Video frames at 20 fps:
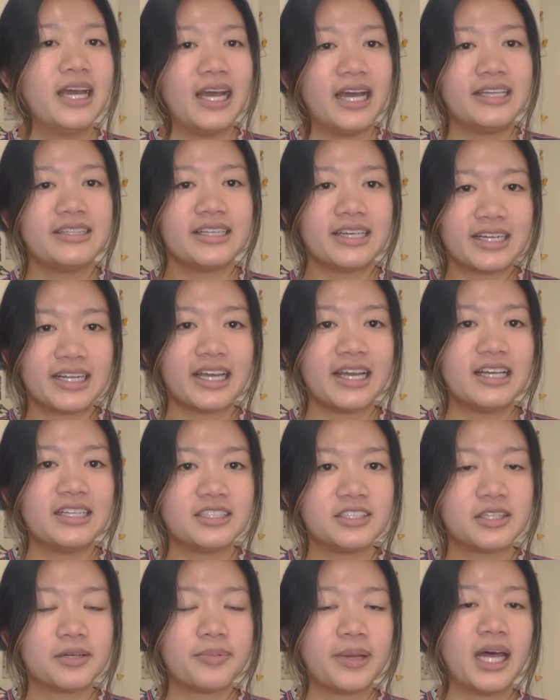and then I
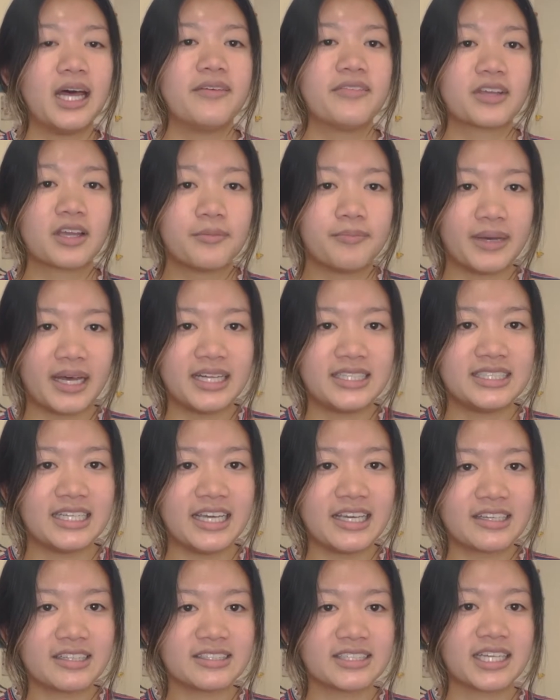end up having a bad
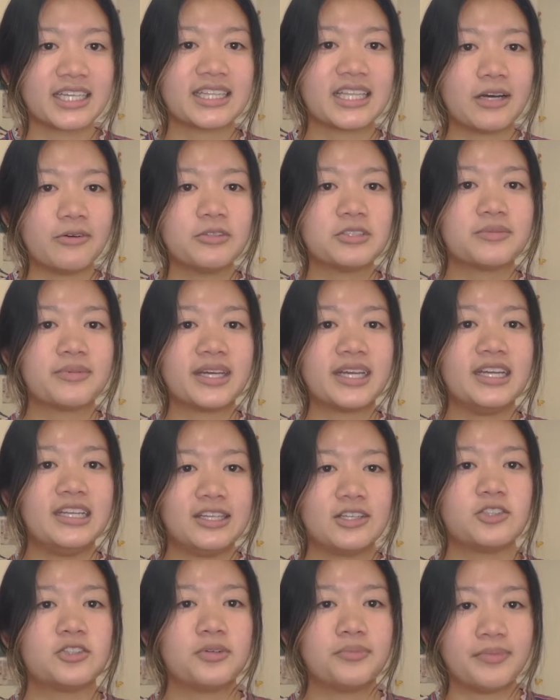day because like that was my
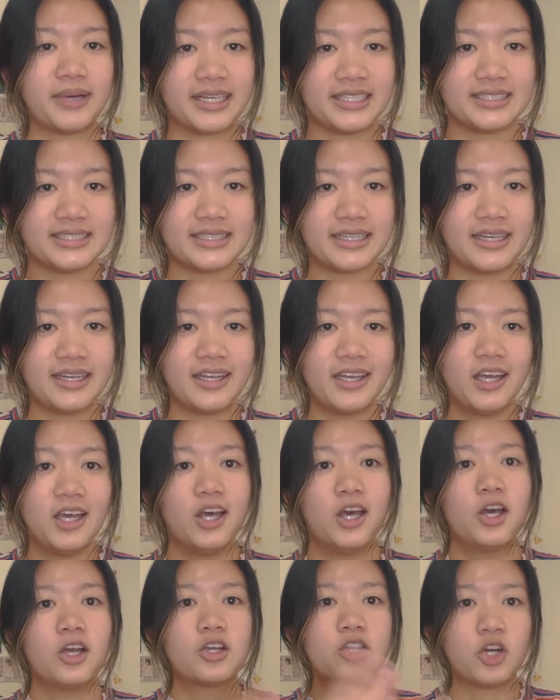initial mindset
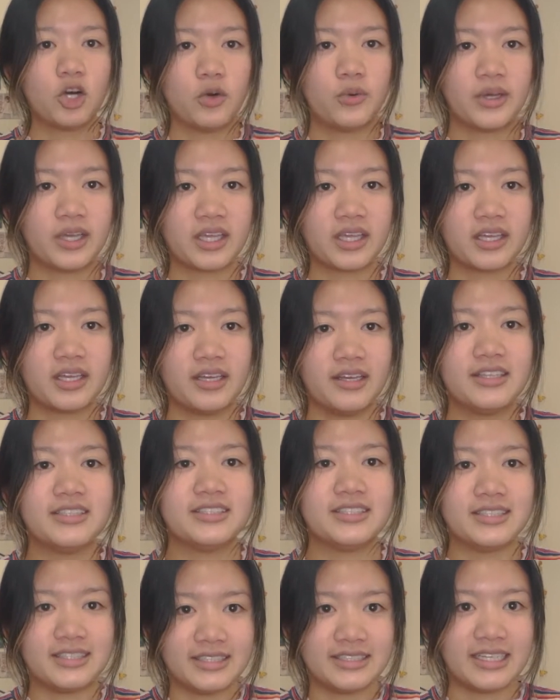going
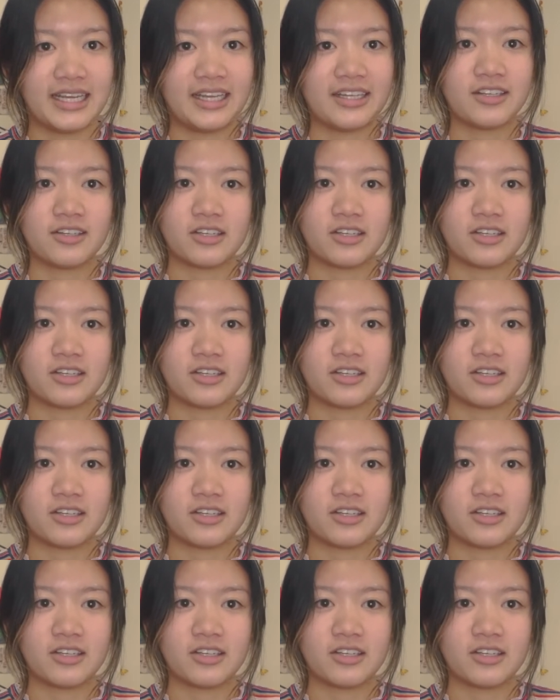into the day, you